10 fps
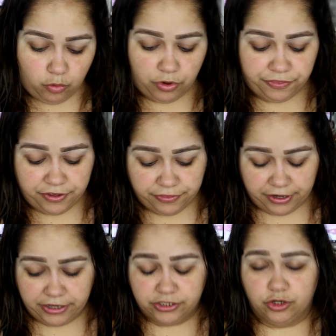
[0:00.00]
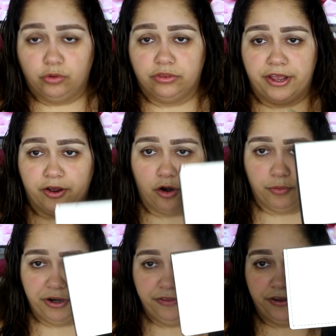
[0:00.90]
one thing that I don't like
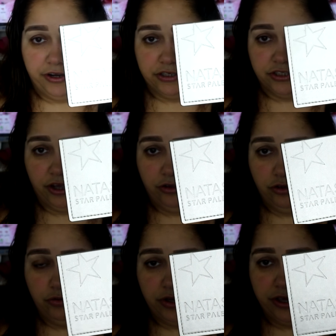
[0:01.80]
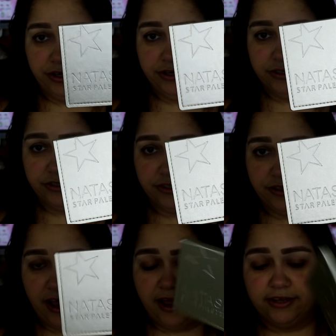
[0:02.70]
already that I could tell you is
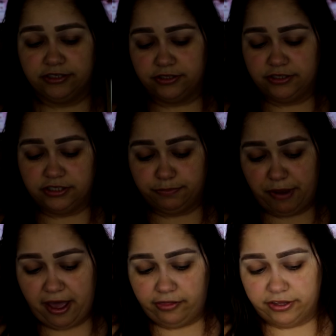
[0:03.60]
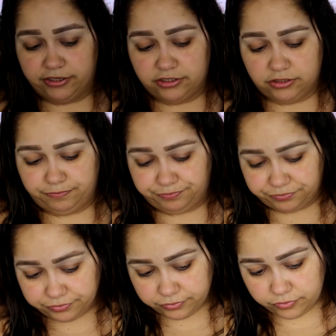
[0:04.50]
that this palette
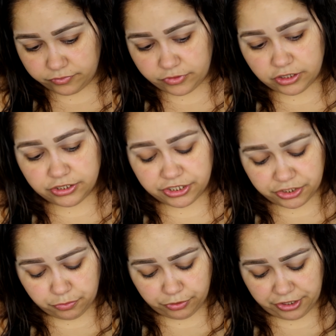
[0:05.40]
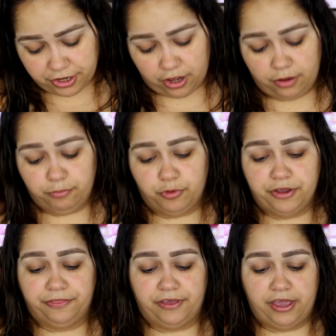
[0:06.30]
doesn't really come
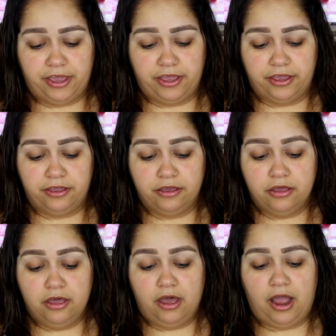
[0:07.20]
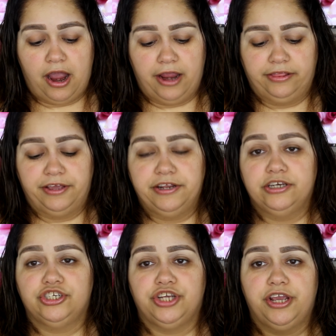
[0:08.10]
with a
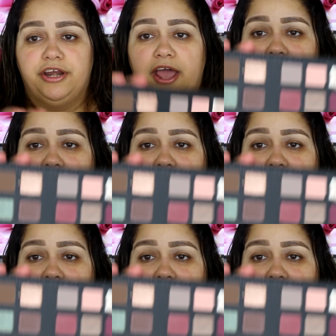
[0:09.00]
highlighting shade